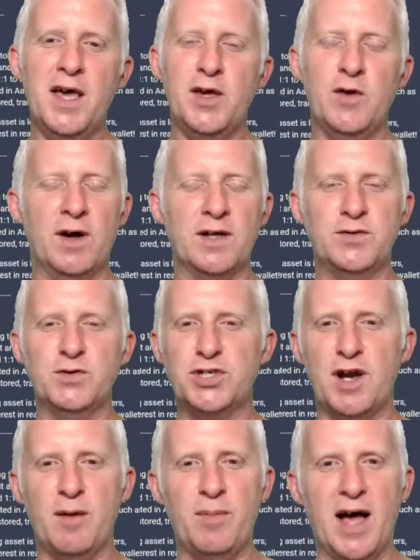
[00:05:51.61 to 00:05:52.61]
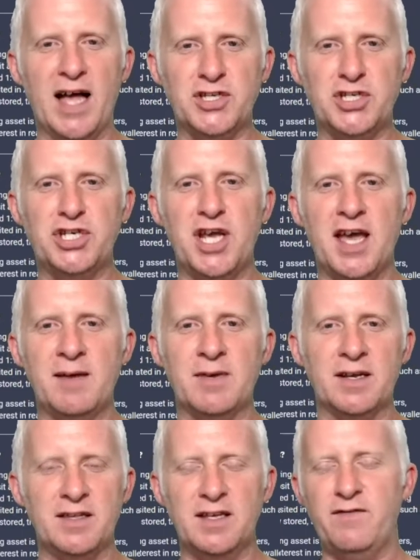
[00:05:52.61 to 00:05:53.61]
you want to share about a gem in
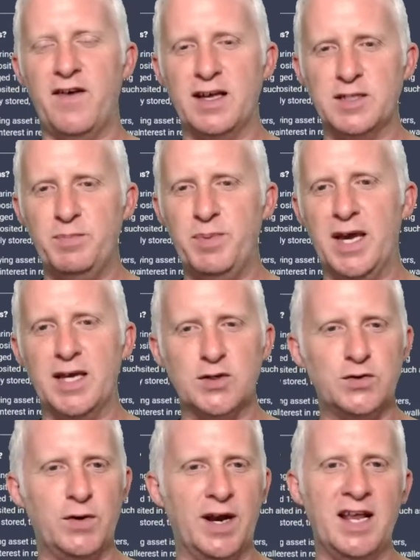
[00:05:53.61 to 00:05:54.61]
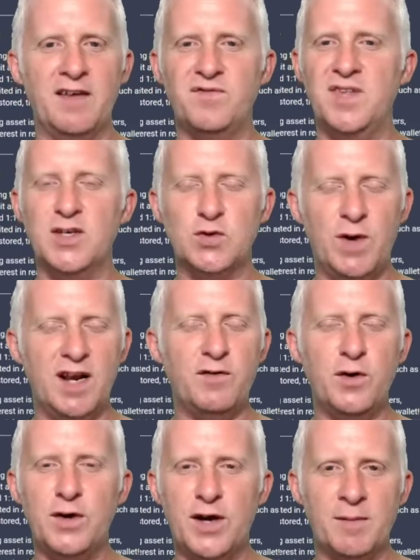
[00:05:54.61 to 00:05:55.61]
a DeFi space or NFTs, whatever
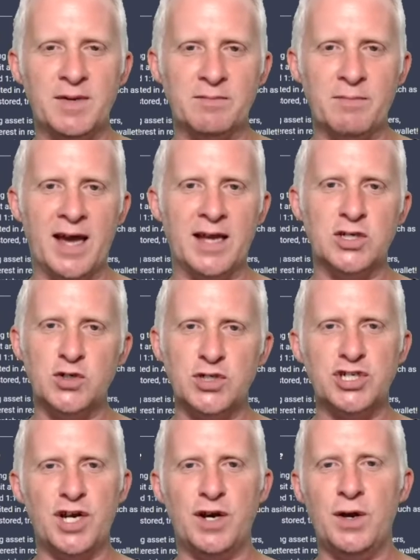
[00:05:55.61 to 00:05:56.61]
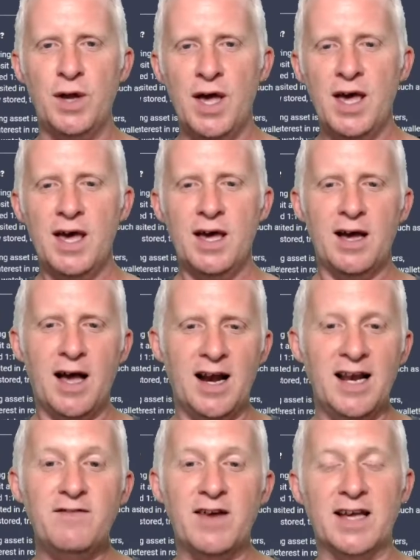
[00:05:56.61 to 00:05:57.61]
you come in mind, just share,
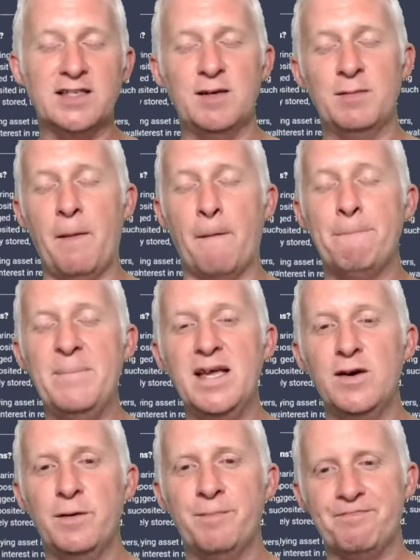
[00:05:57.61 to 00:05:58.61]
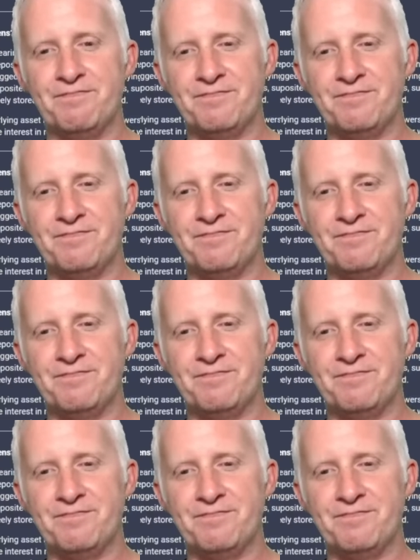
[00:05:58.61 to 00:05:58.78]
leave a nice comment below.